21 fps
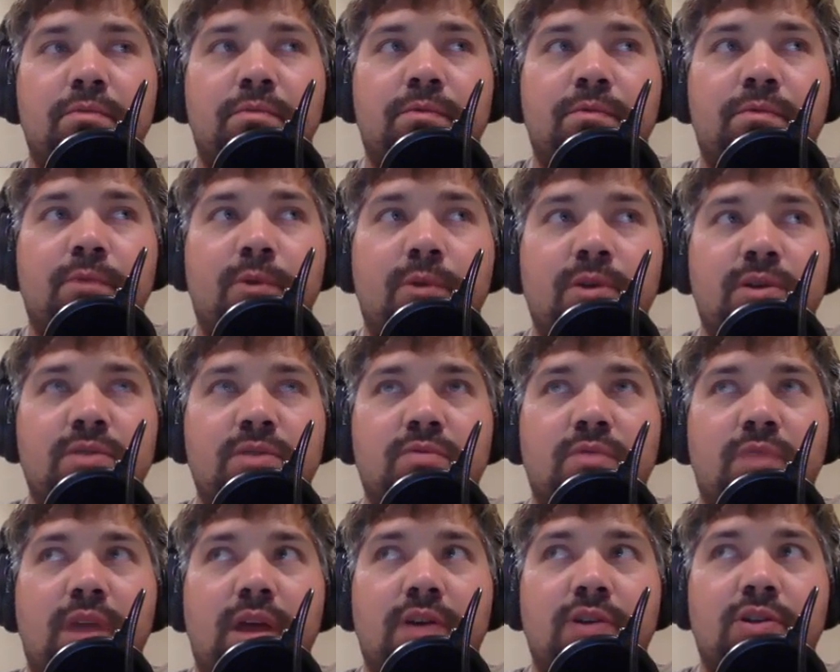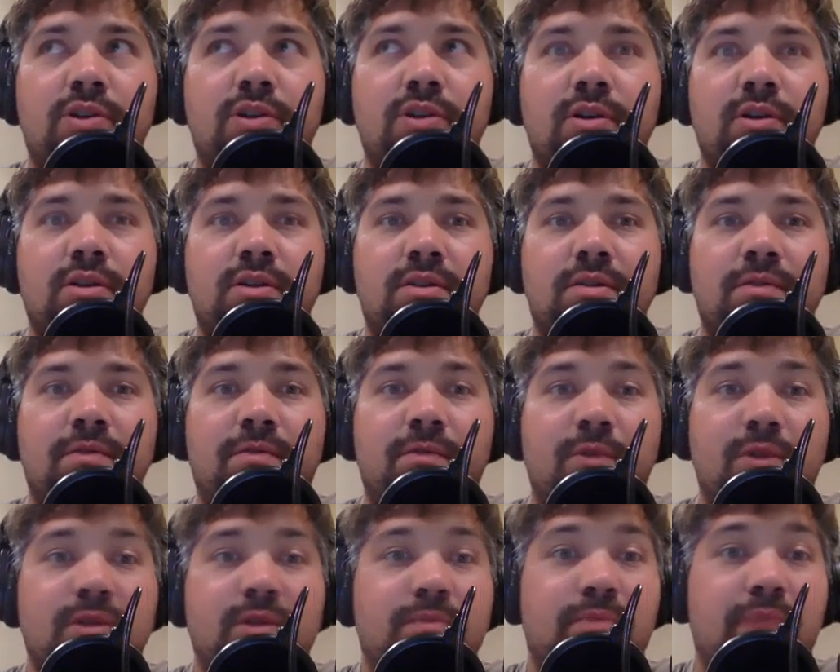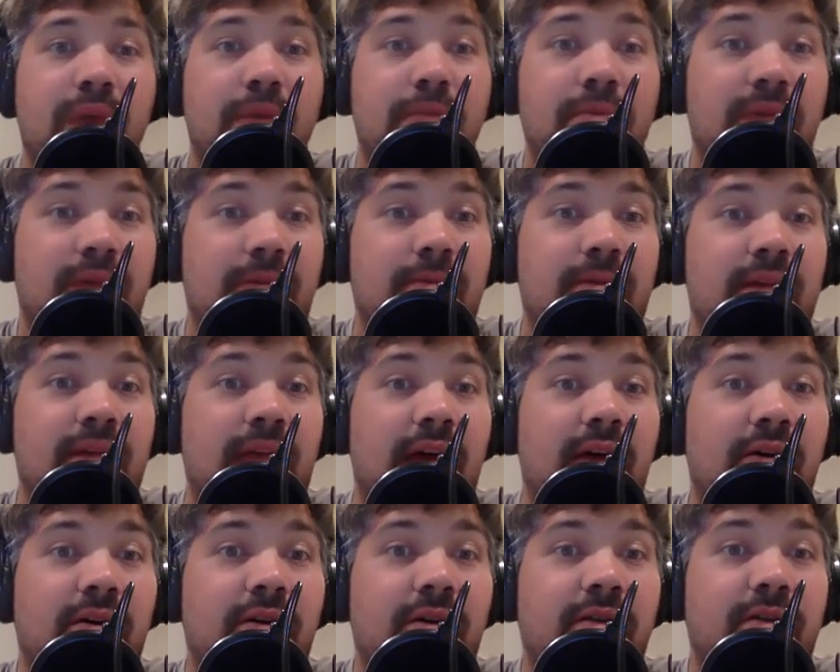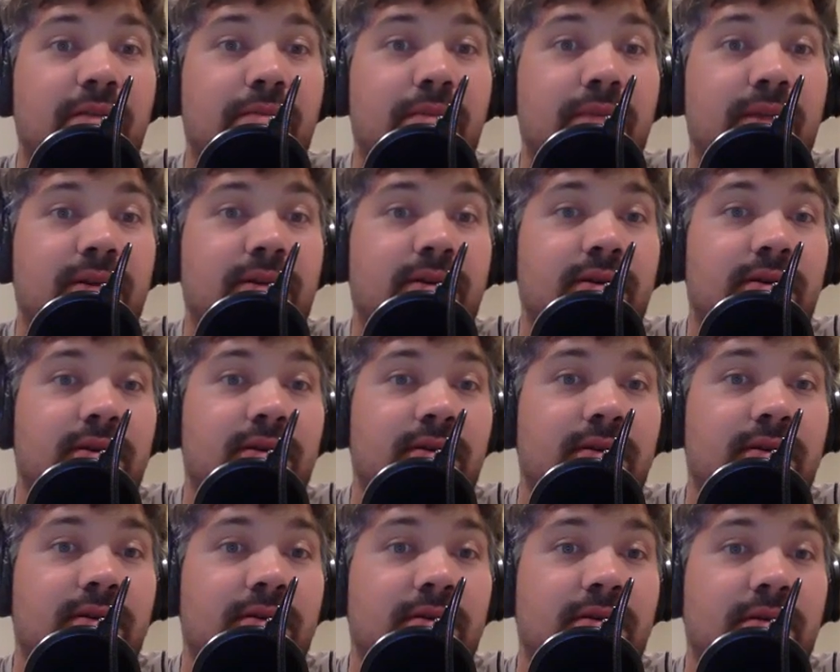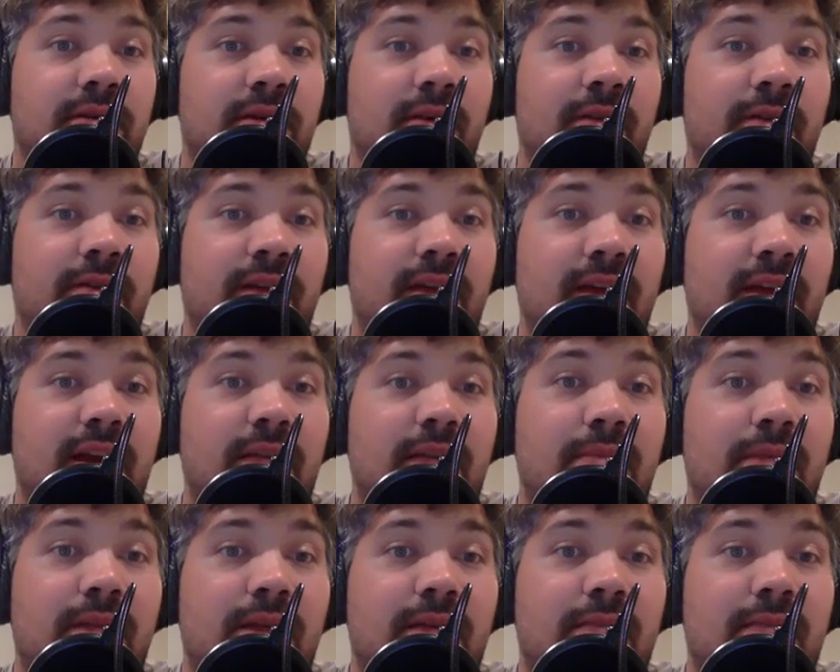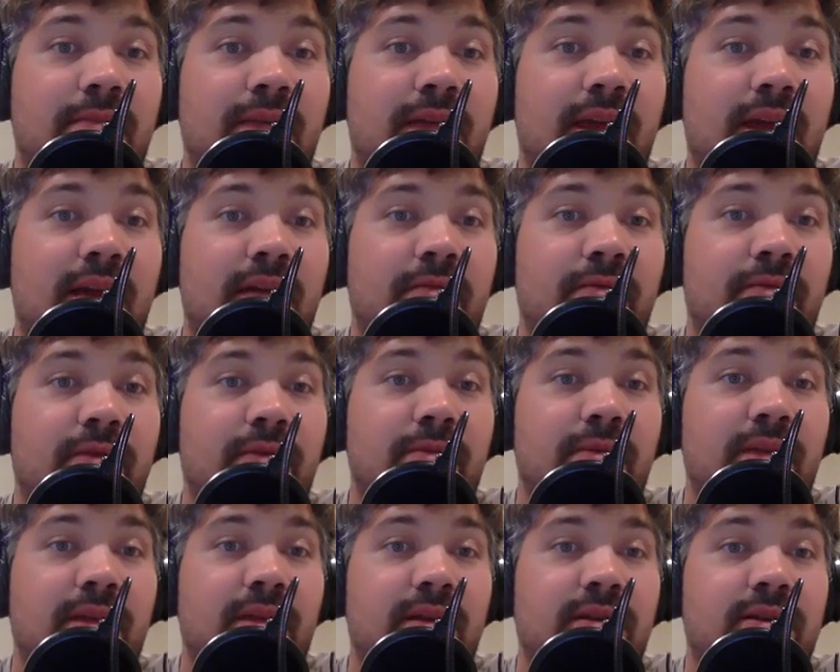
forced Roger to force Bob Gimlin out of the picture of like any money made from it.